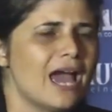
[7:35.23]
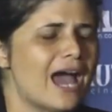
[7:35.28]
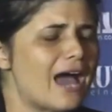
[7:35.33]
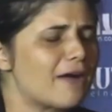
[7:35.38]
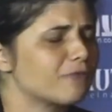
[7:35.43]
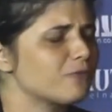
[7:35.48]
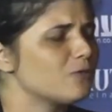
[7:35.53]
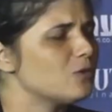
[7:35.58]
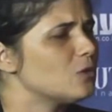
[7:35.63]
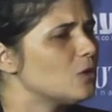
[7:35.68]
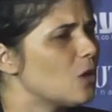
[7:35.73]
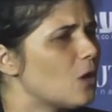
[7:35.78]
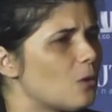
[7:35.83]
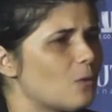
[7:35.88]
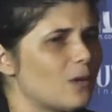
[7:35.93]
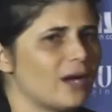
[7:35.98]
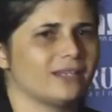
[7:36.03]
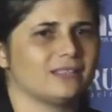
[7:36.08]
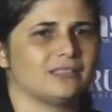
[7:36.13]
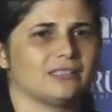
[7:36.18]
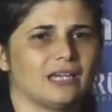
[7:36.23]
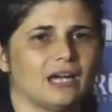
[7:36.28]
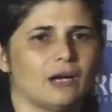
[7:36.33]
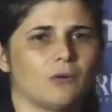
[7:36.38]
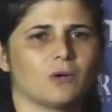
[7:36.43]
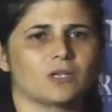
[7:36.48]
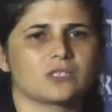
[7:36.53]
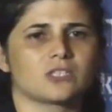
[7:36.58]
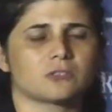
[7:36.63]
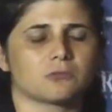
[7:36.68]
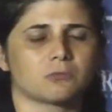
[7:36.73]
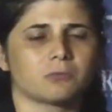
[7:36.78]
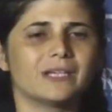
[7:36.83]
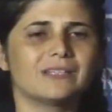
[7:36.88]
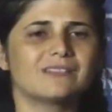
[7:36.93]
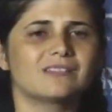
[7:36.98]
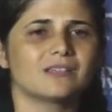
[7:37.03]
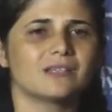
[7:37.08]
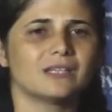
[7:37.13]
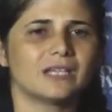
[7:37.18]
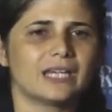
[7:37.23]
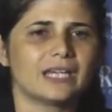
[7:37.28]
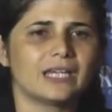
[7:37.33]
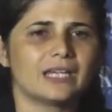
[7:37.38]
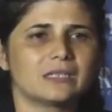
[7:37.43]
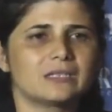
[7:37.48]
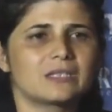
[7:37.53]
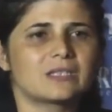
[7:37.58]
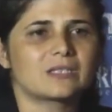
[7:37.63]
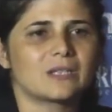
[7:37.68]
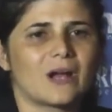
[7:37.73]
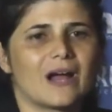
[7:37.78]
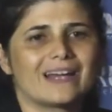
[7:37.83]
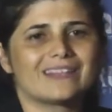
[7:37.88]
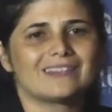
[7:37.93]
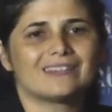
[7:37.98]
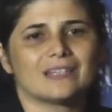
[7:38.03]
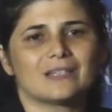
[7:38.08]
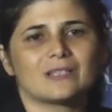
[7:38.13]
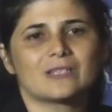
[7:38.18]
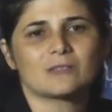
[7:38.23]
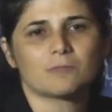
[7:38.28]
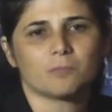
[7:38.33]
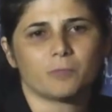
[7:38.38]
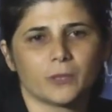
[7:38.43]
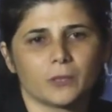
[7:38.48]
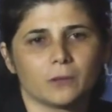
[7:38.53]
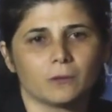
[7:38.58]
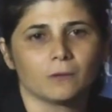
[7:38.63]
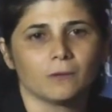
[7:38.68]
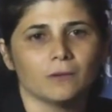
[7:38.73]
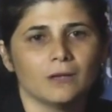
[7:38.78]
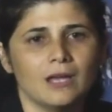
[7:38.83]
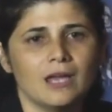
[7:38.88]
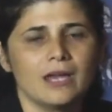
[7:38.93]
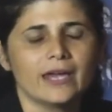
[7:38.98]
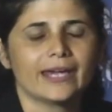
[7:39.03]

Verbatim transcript: have no idea what's written inside this bill.